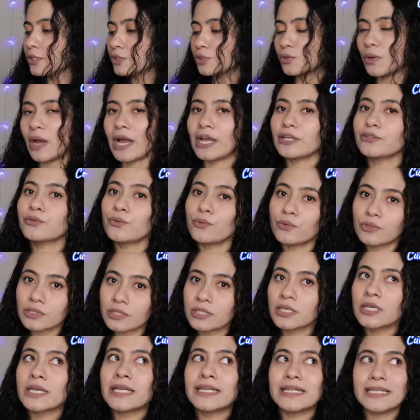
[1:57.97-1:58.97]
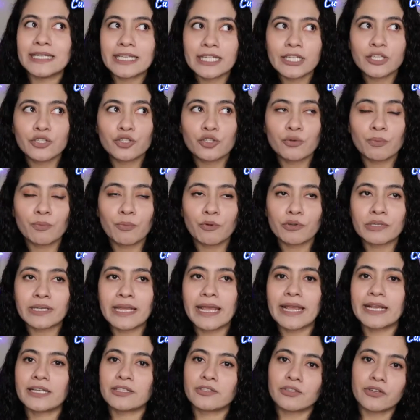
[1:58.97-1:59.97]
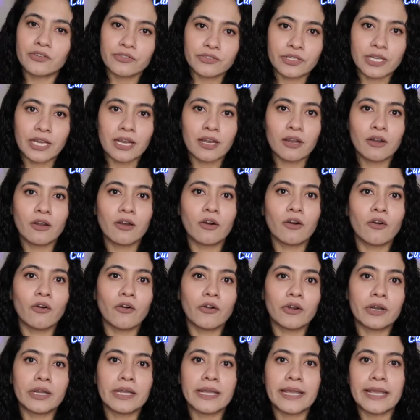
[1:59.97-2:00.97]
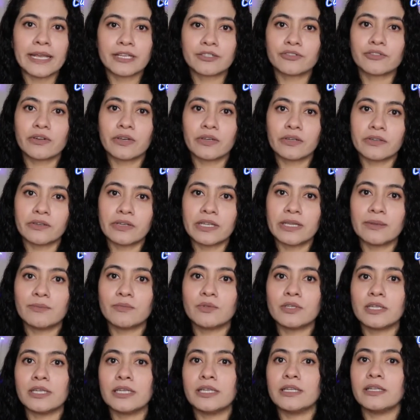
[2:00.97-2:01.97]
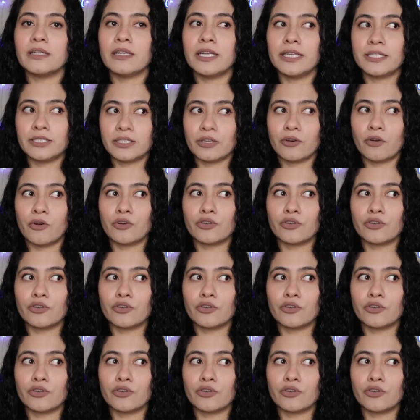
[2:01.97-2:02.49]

So I don't need to put extra gel or extra cream later